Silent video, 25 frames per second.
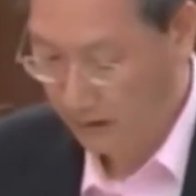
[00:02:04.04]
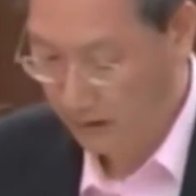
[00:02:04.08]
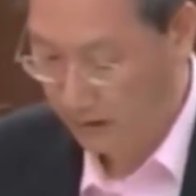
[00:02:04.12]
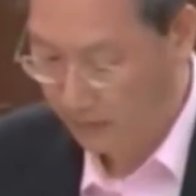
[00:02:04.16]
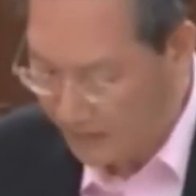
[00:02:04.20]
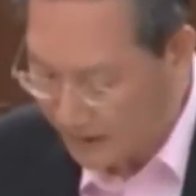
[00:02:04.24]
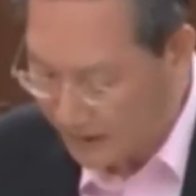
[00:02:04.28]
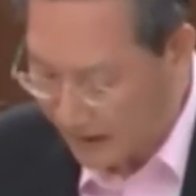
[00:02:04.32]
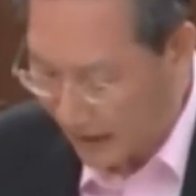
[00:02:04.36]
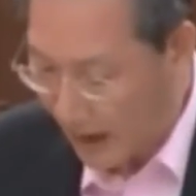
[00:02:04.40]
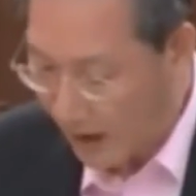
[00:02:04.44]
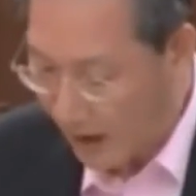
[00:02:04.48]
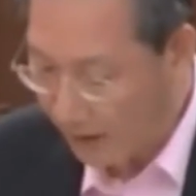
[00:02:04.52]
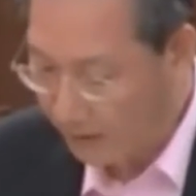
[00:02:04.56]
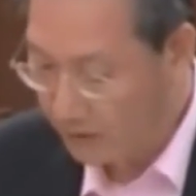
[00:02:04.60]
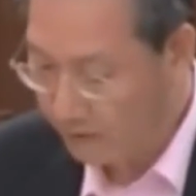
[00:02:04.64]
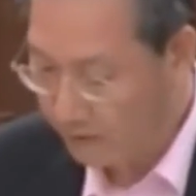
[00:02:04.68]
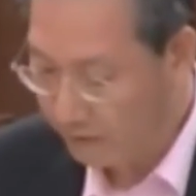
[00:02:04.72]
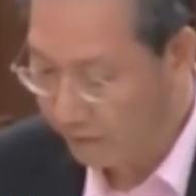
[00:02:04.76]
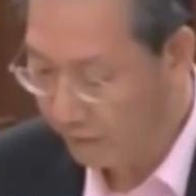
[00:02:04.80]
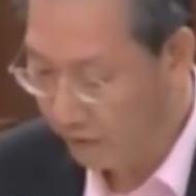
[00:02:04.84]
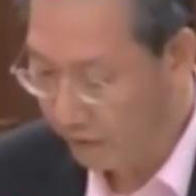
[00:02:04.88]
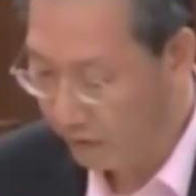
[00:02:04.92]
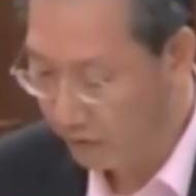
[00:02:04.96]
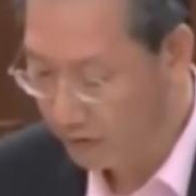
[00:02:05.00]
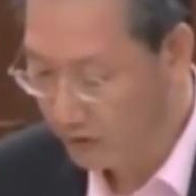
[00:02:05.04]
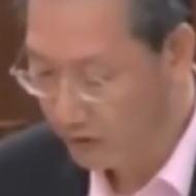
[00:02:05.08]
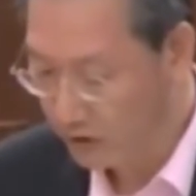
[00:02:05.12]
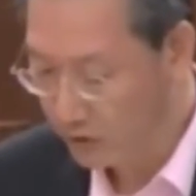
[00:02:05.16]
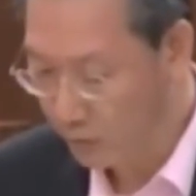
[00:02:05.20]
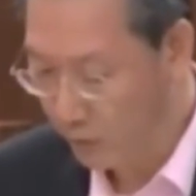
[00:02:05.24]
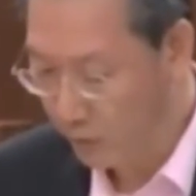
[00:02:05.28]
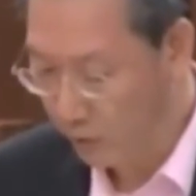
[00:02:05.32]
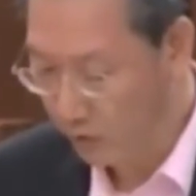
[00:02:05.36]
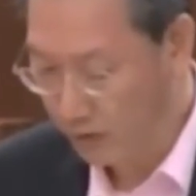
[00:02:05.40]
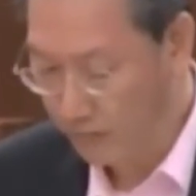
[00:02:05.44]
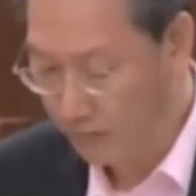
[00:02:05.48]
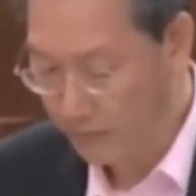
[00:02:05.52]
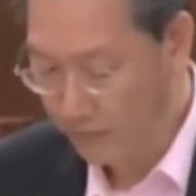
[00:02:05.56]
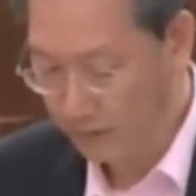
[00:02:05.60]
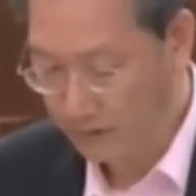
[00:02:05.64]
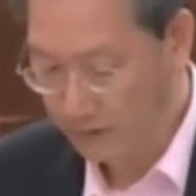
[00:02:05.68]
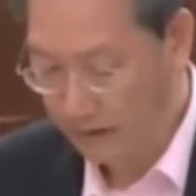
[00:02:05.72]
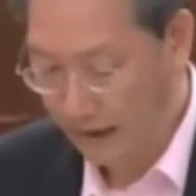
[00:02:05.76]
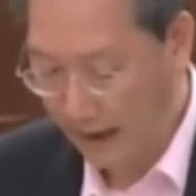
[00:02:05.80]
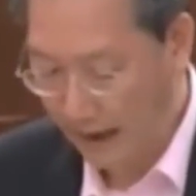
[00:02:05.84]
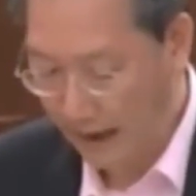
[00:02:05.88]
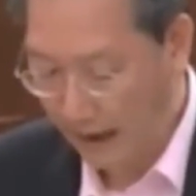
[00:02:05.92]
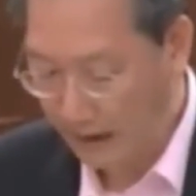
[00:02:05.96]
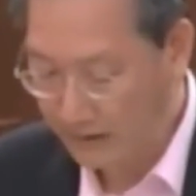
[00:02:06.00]
Mr. Arthur Fong spoke about
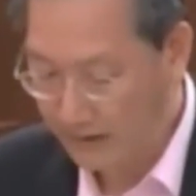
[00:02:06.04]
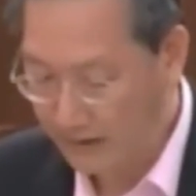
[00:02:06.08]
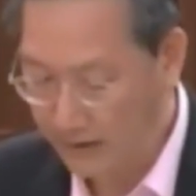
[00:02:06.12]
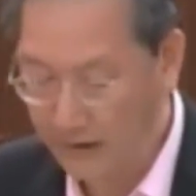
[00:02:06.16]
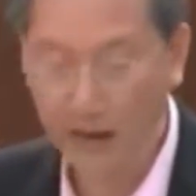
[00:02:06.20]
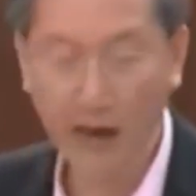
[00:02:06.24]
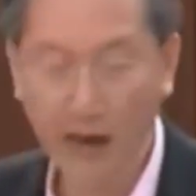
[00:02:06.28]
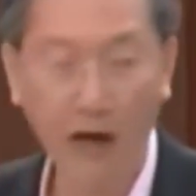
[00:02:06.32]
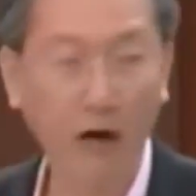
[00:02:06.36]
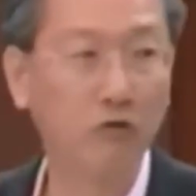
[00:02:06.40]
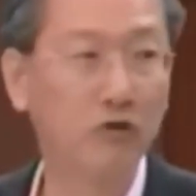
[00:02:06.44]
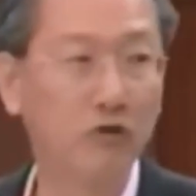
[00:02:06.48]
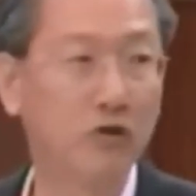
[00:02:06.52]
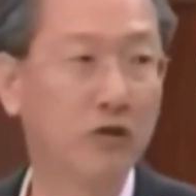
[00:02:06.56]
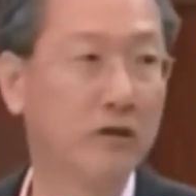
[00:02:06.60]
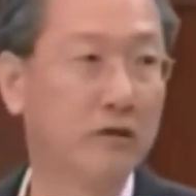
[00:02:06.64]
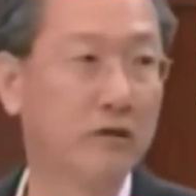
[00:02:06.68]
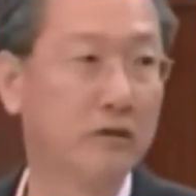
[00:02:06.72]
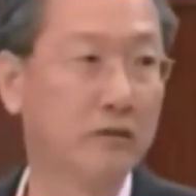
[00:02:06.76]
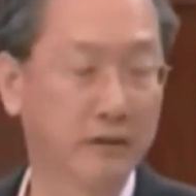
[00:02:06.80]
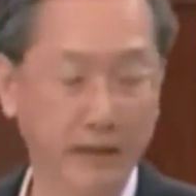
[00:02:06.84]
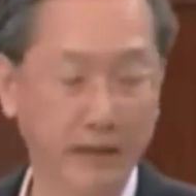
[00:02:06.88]
the arts and the cultural